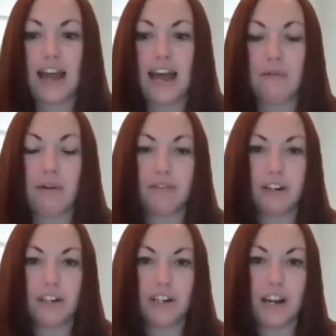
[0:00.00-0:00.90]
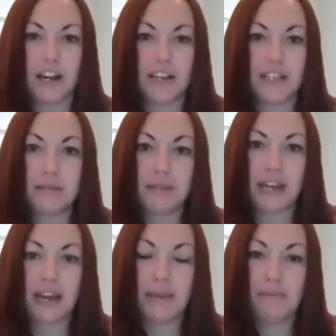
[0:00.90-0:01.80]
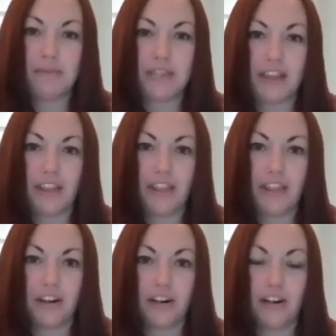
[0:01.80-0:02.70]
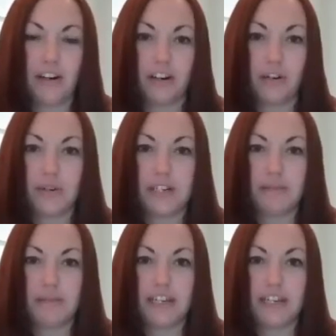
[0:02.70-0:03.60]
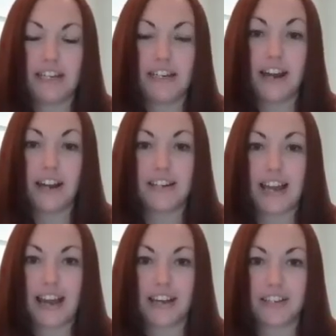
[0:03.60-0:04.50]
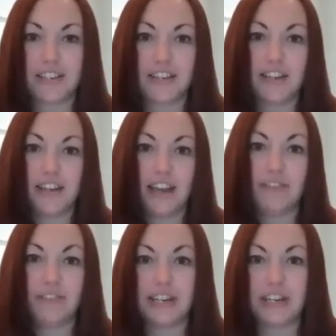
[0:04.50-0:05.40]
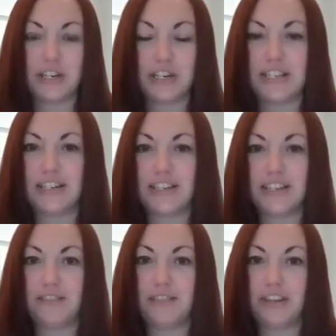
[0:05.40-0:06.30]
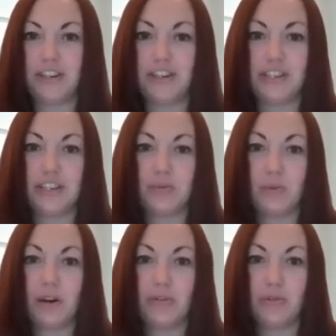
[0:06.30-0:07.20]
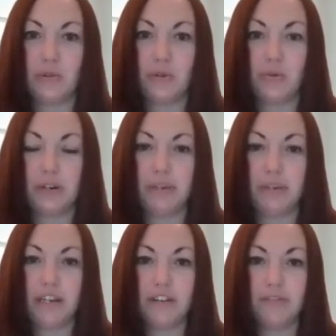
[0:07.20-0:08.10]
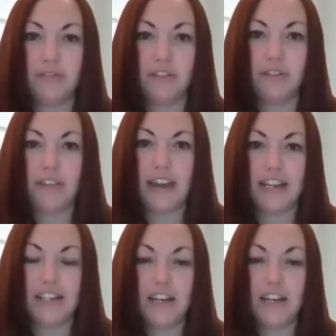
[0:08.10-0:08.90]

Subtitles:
However, sometimes there are going to be non-tax advantages and disadvantages as well. So you want to be careful of that.